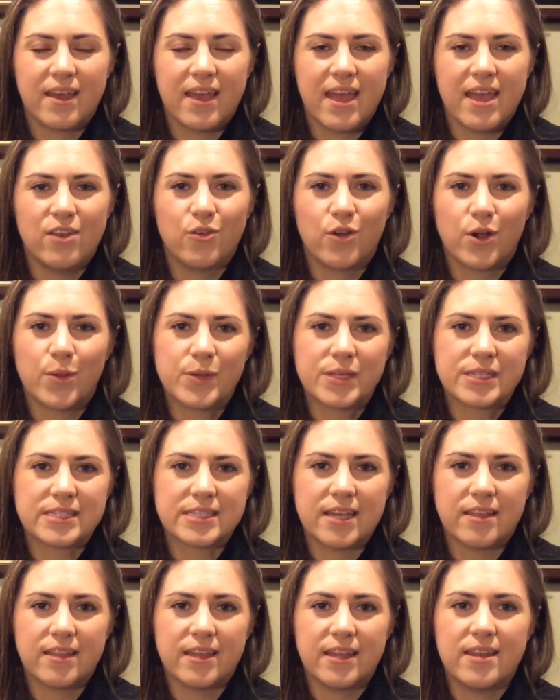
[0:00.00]
a normal
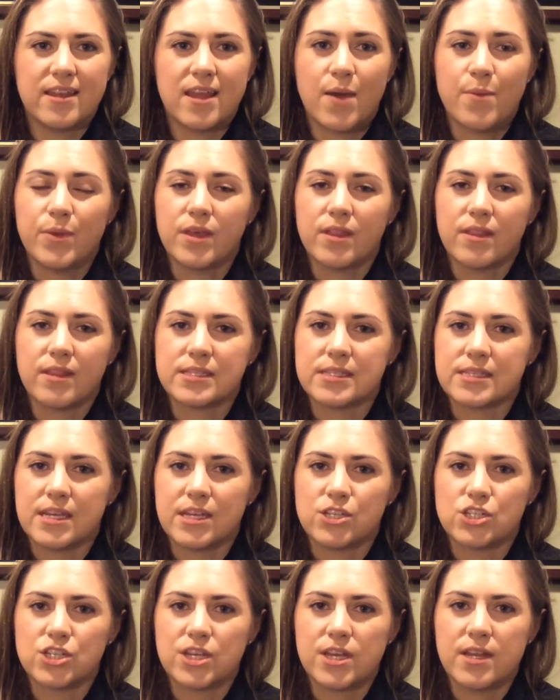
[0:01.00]
saline
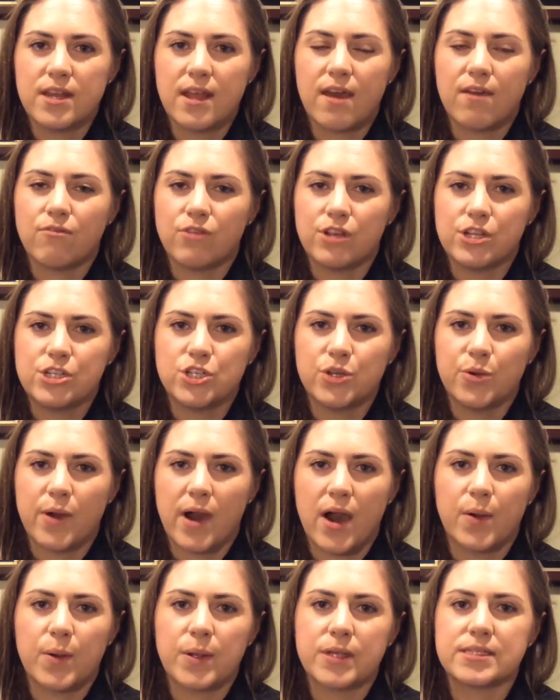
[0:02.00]
nebulization every 2
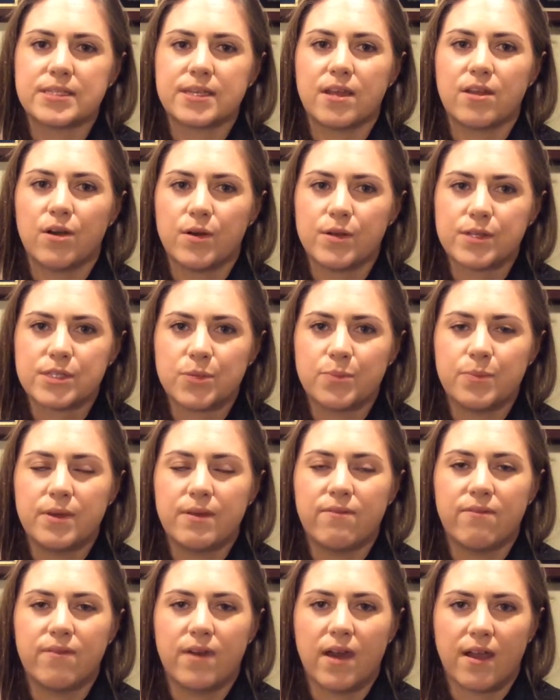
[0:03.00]
hours can also be
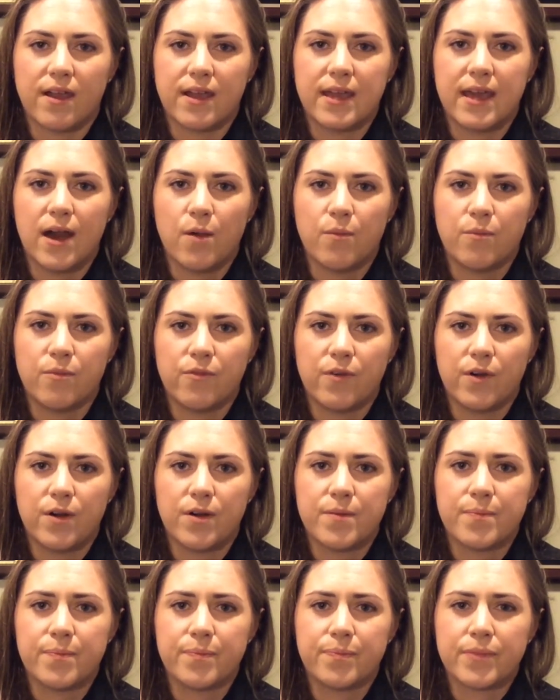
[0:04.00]
very
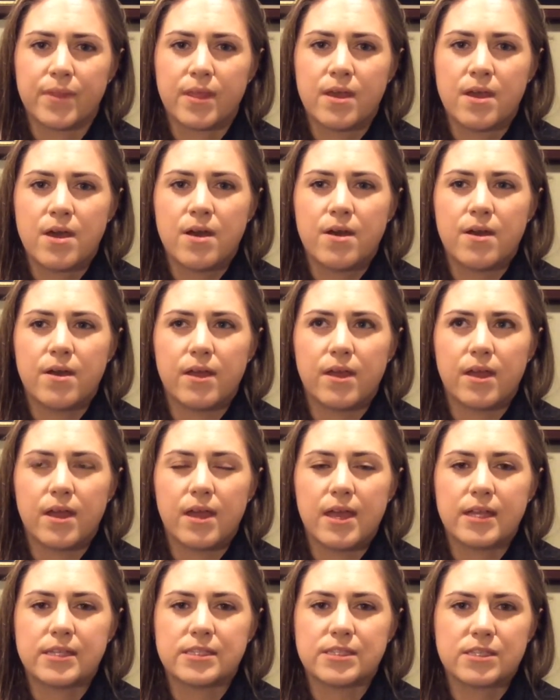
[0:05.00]
helpful.
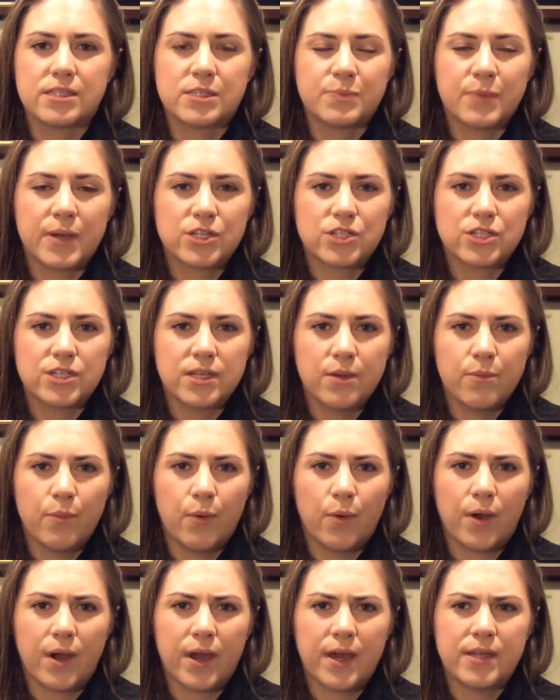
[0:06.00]
It's especially
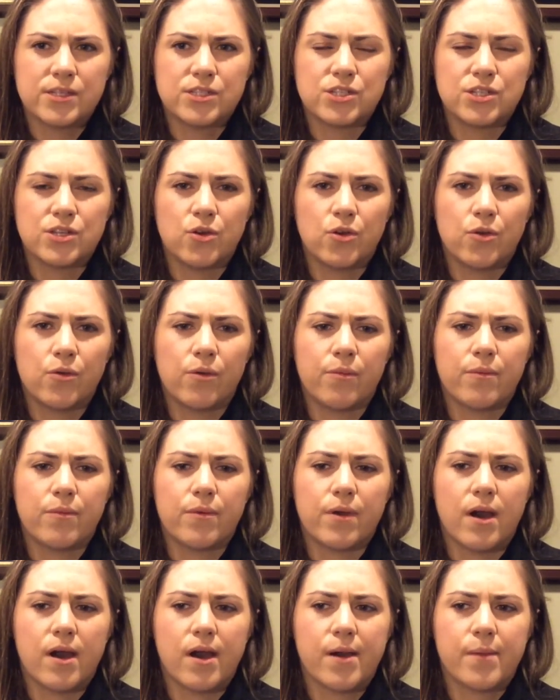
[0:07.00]
important to
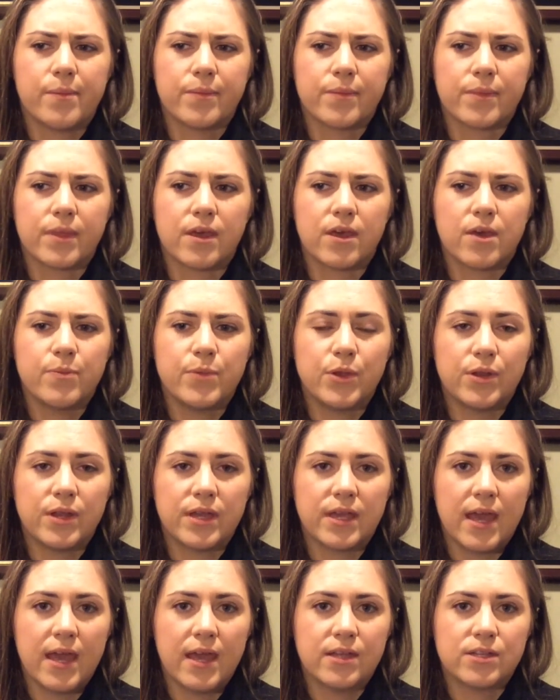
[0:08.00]

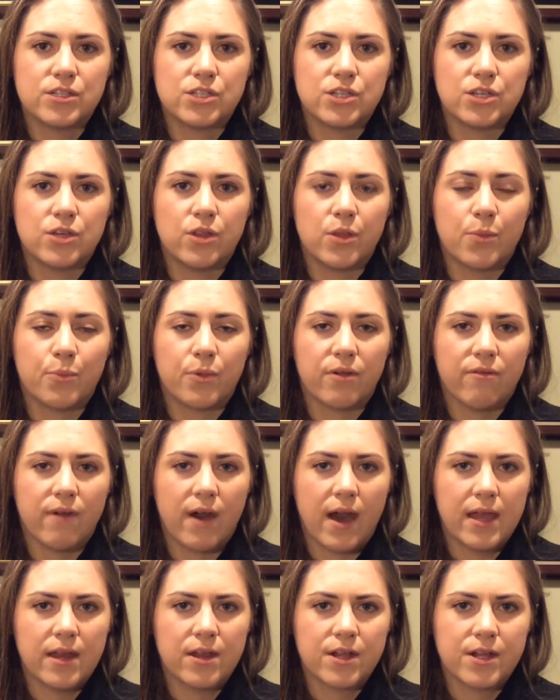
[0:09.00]
communicate to the
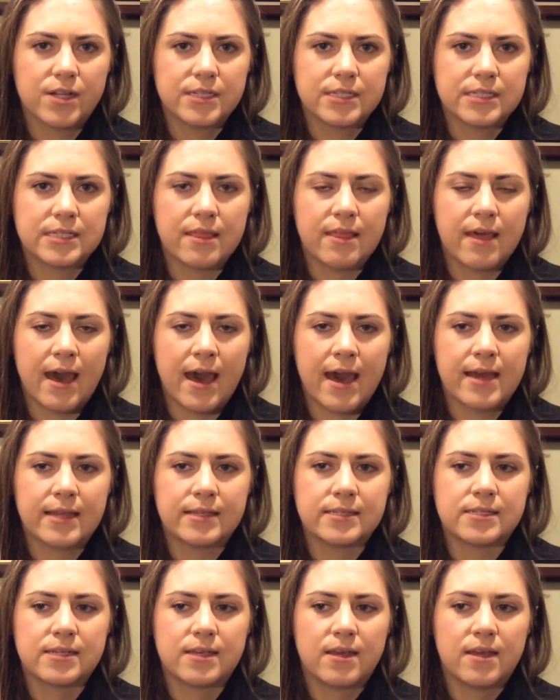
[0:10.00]
providers that